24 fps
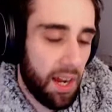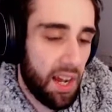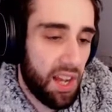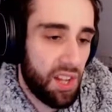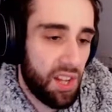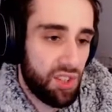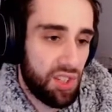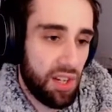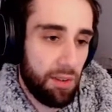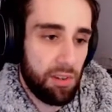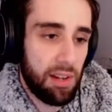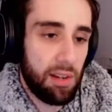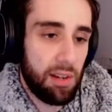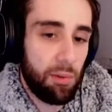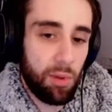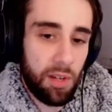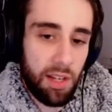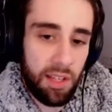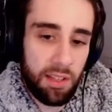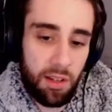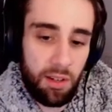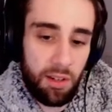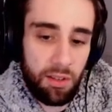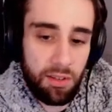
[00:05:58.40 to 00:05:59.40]
generally what
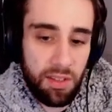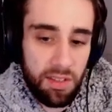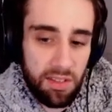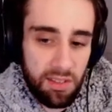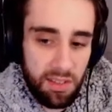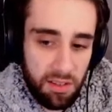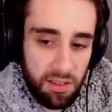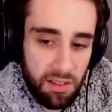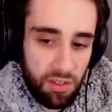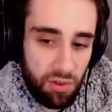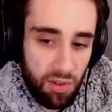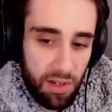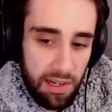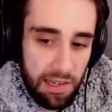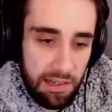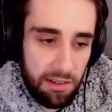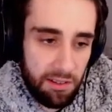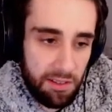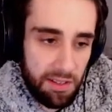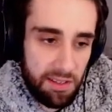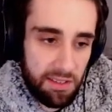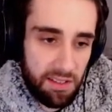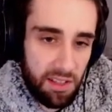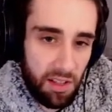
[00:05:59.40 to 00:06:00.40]
I noticed in this
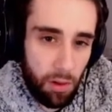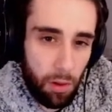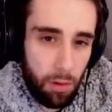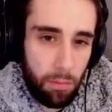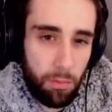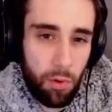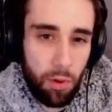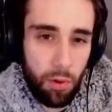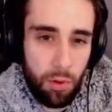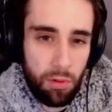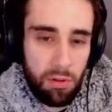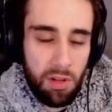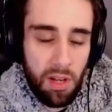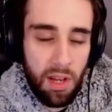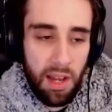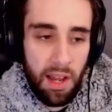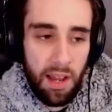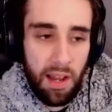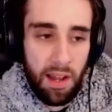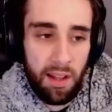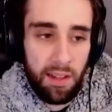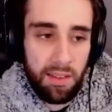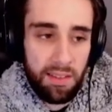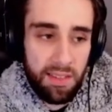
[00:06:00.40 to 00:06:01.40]
trailer, there's a lot more
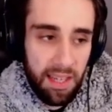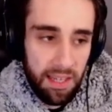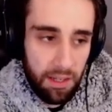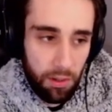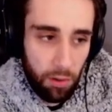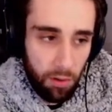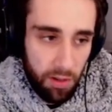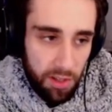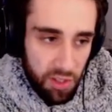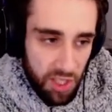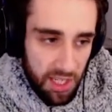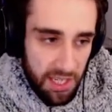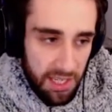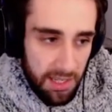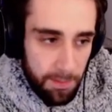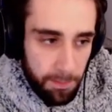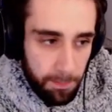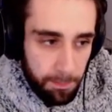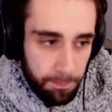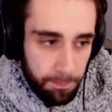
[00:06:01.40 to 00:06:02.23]
technology.